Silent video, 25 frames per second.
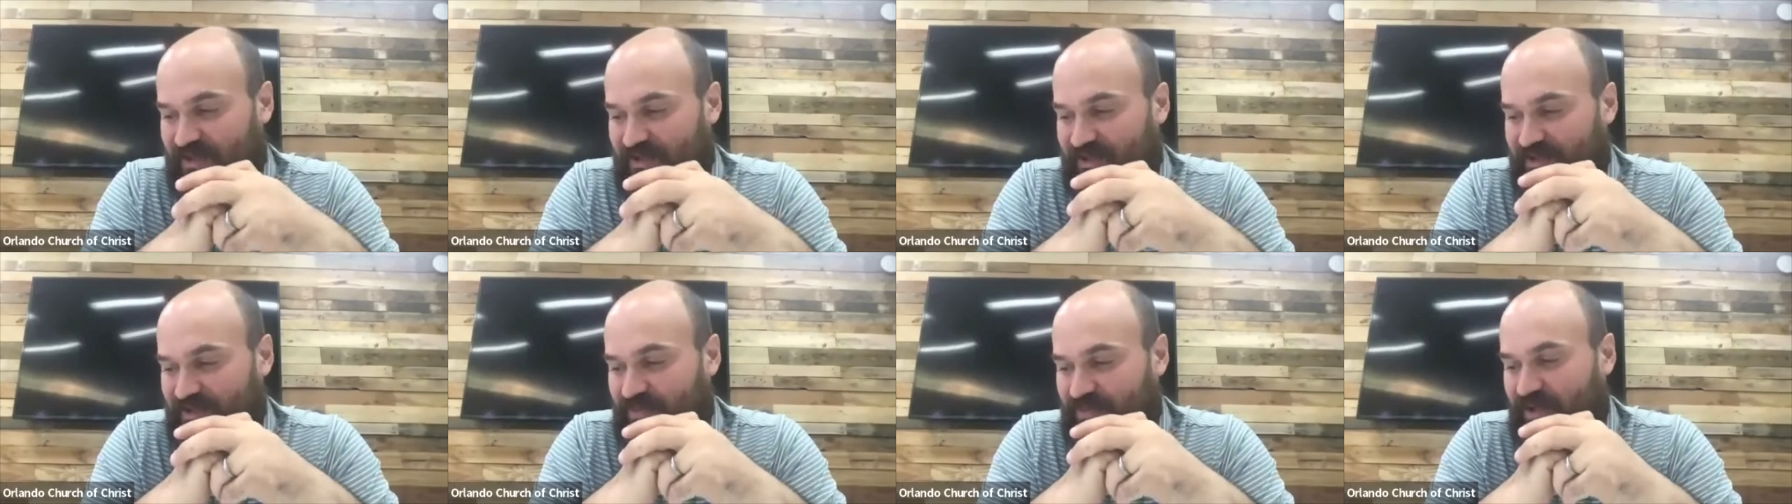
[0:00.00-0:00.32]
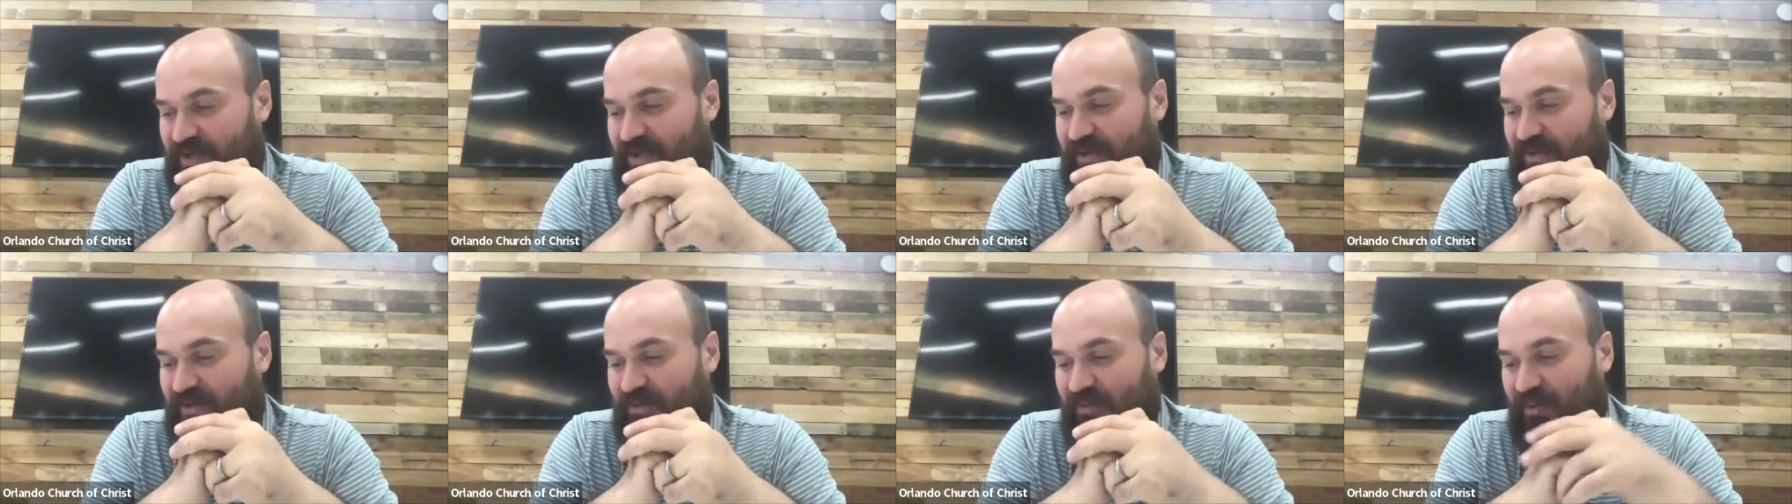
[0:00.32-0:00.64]

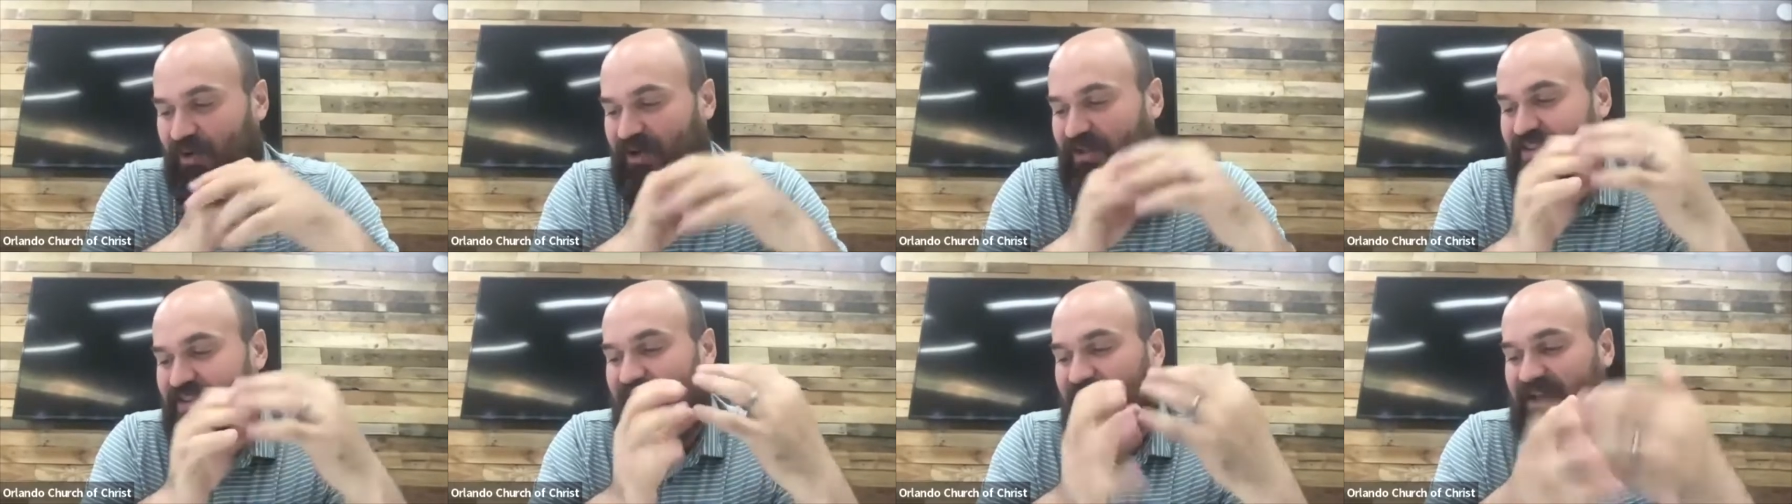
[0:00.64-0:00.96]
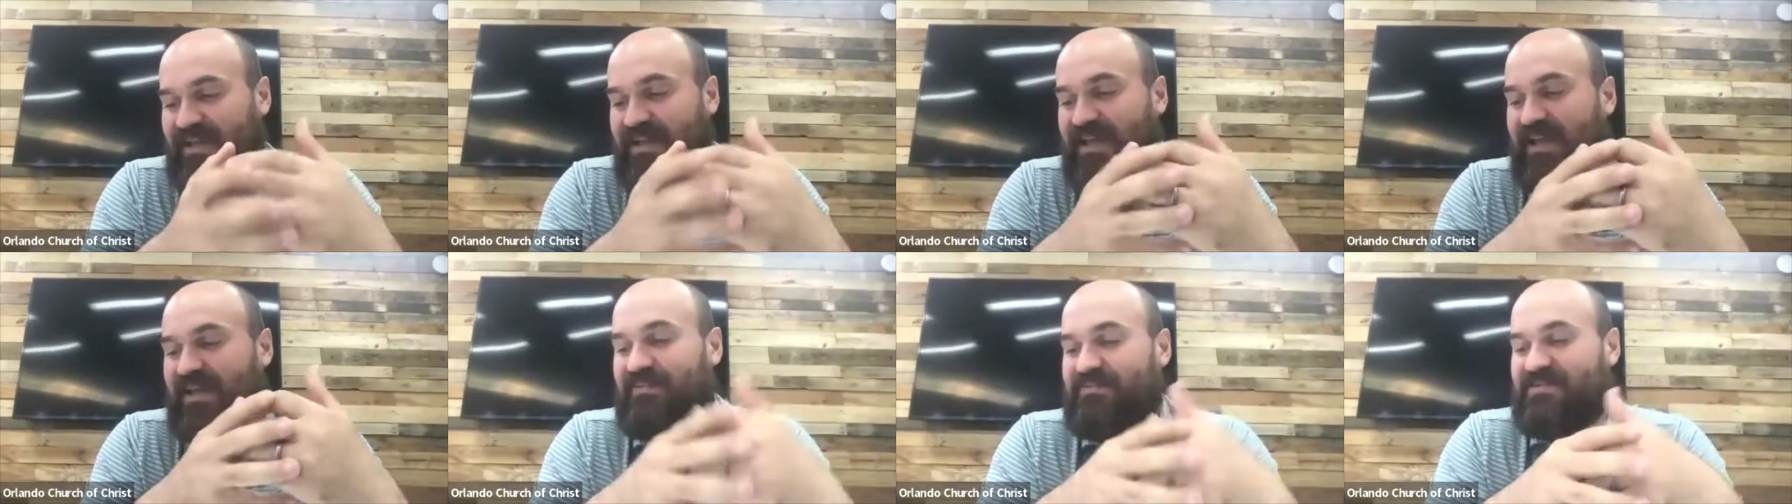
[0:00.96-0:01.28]
But what
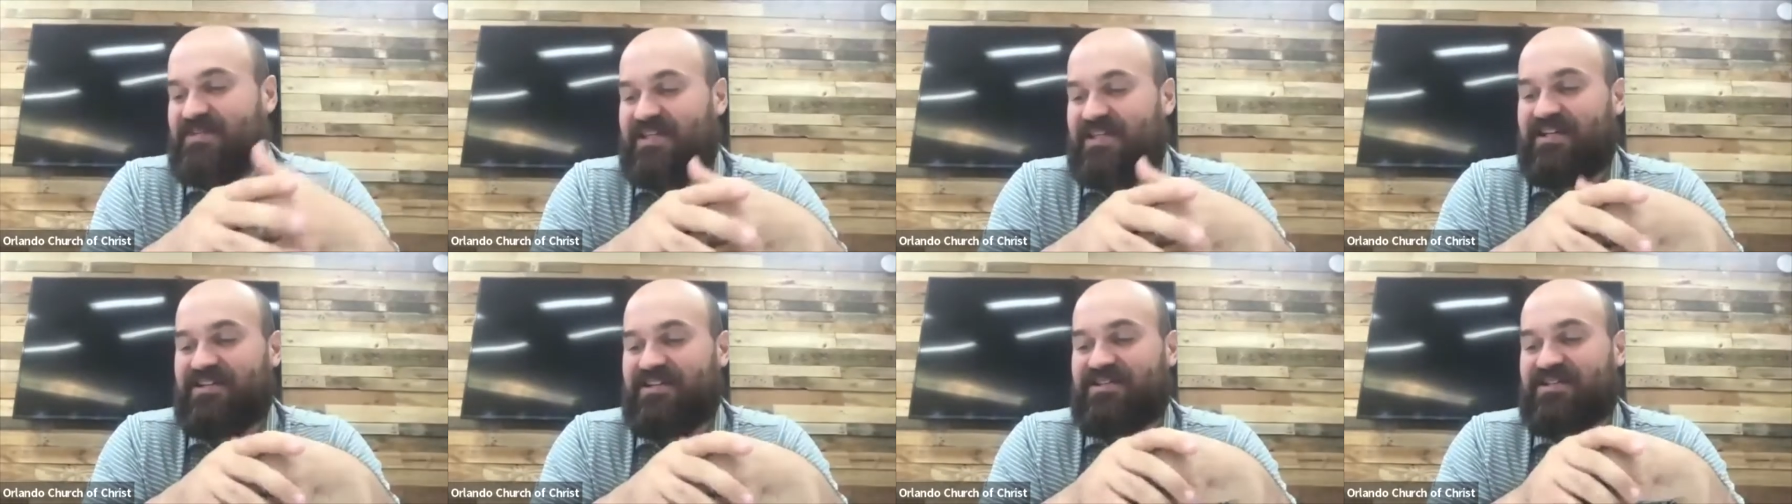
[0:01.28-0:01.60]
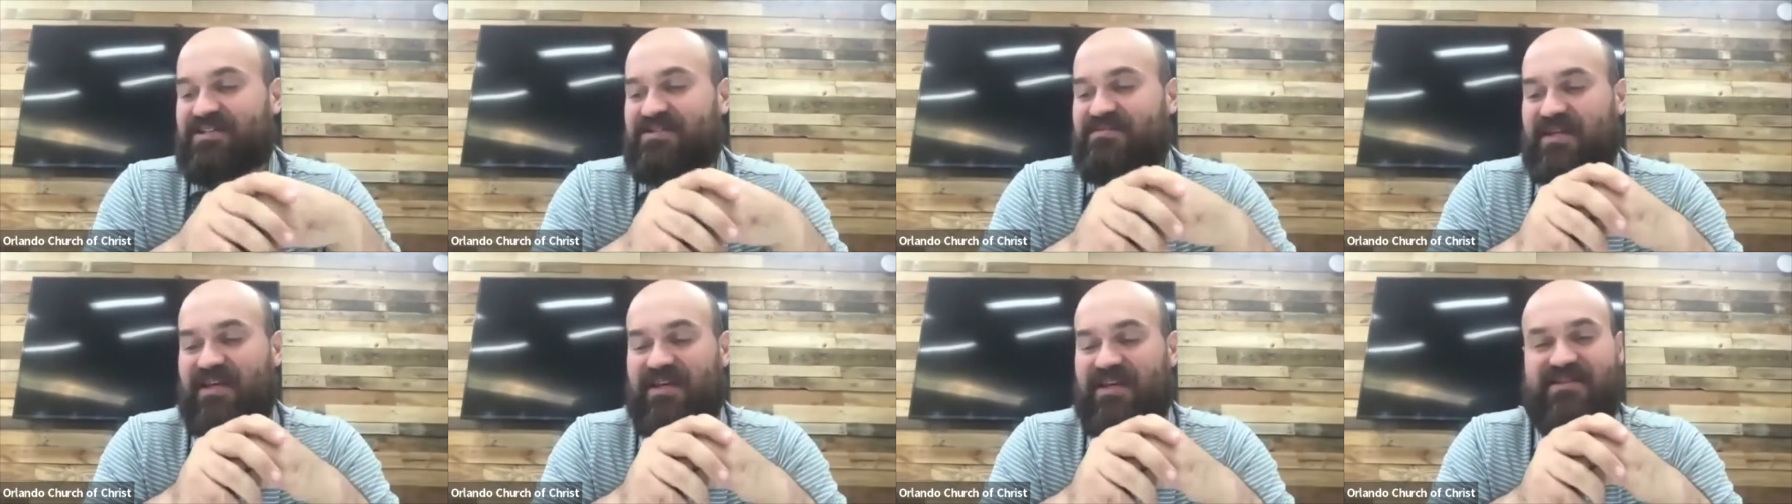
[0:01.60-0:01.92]
that game
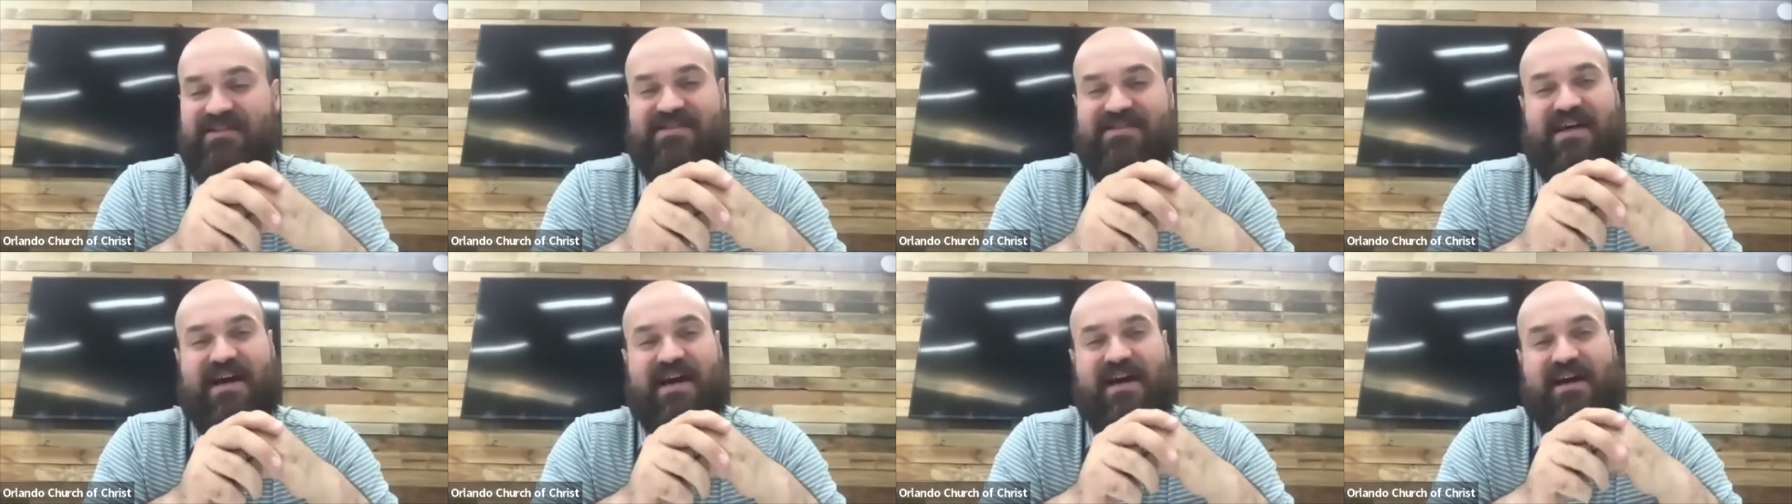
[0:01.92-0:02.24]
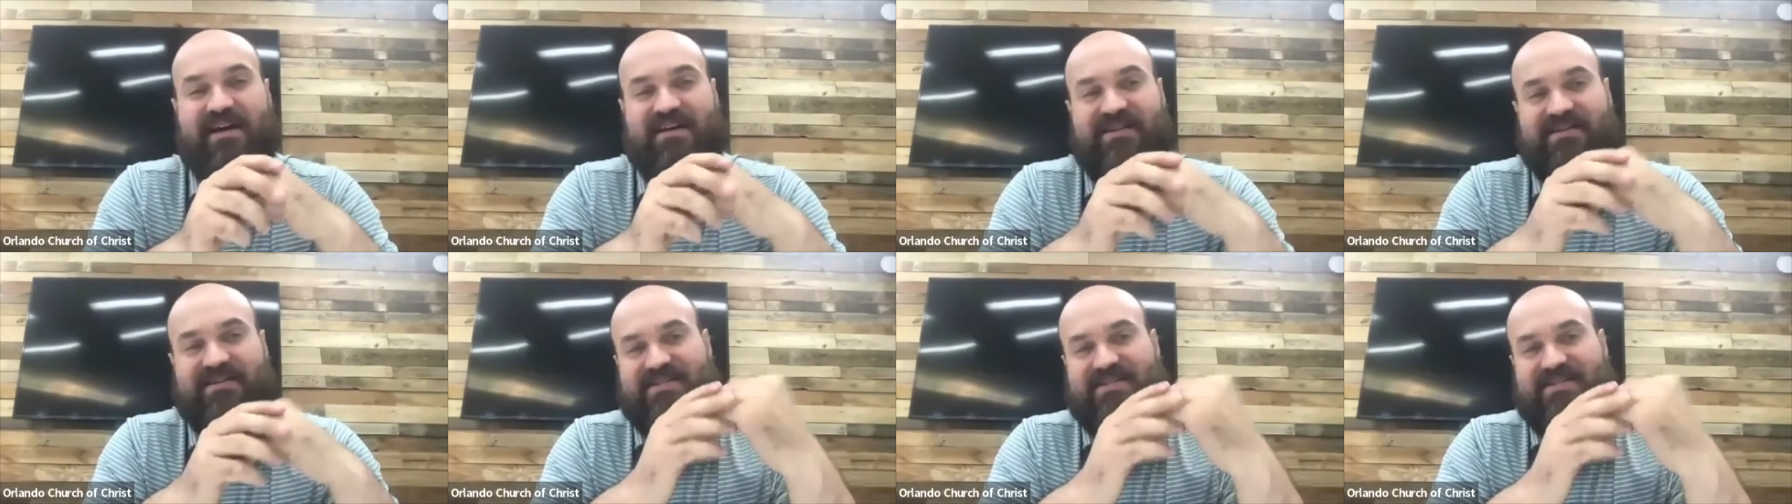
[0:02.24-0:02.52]
teaches me is that